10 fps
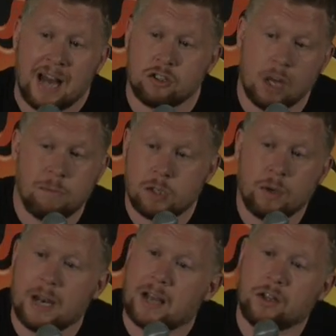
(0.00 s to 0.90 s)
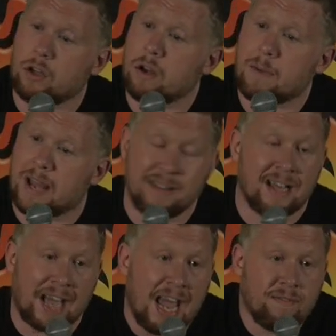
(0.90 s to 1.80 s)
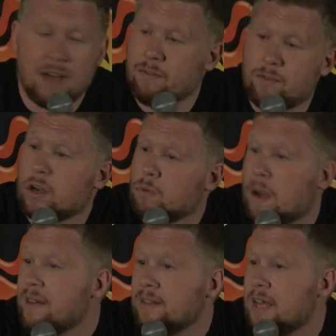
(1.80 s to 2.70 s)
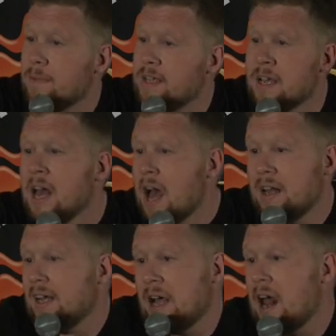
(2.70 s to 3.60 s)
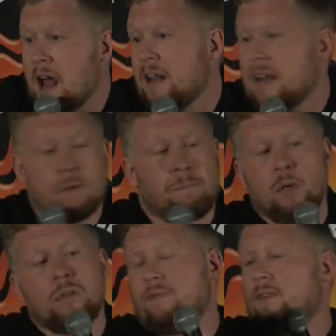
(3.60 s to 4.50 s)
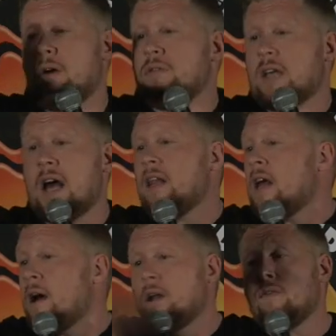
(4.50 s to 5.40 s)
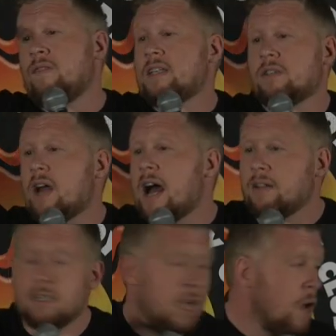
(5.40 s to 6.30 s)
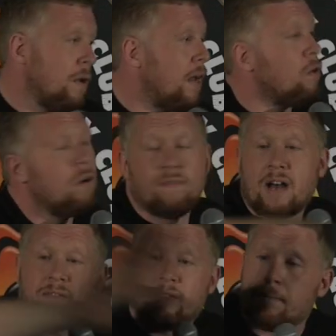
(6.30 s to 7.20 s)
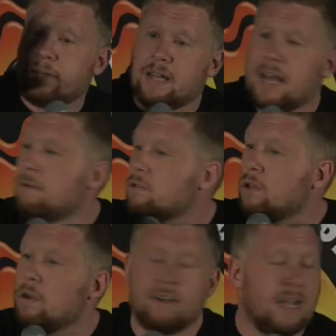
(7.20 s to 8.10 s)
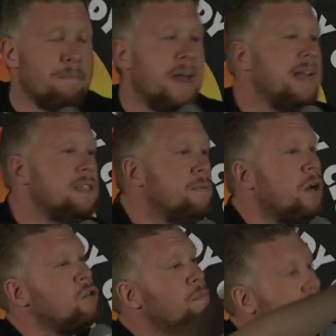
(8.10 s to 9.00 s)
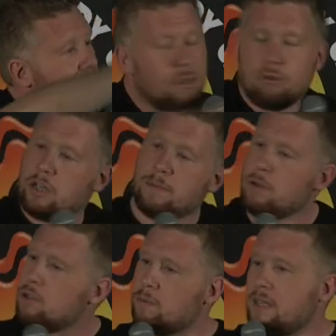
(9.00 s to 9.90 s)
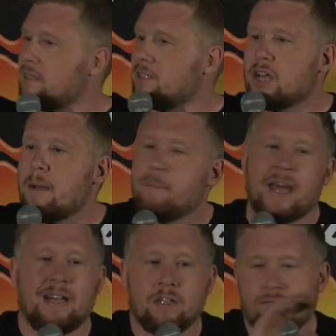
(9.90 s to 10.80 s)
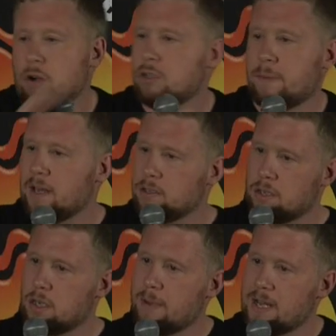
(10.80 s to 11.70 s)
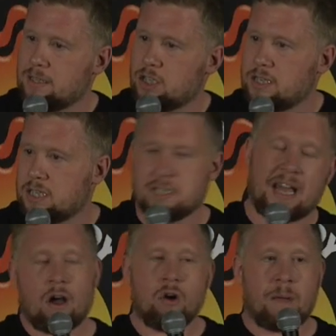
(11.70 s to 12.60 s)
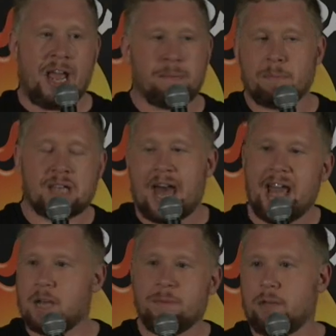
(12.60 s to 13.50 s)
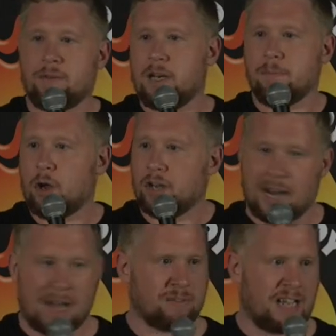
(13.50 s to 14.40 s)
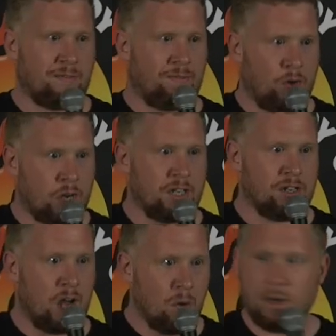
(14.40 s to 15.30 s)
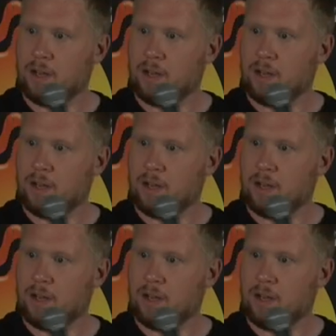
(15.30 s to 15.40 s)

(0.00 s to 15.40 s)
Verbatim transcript: And there's not much more I can do on my end. I gave her a fucking wedding day, mate. And, like, I, I, in a beautiful hotel, a lovely surroundings. We had all of our family there. It was lovely, amazing. We goes back to the honeymoon suite. There's champagne, there's rose petals on the bed and shit. She's like, oh, babe, I'm tired. Can we do it in the morning? I was like, fucking no.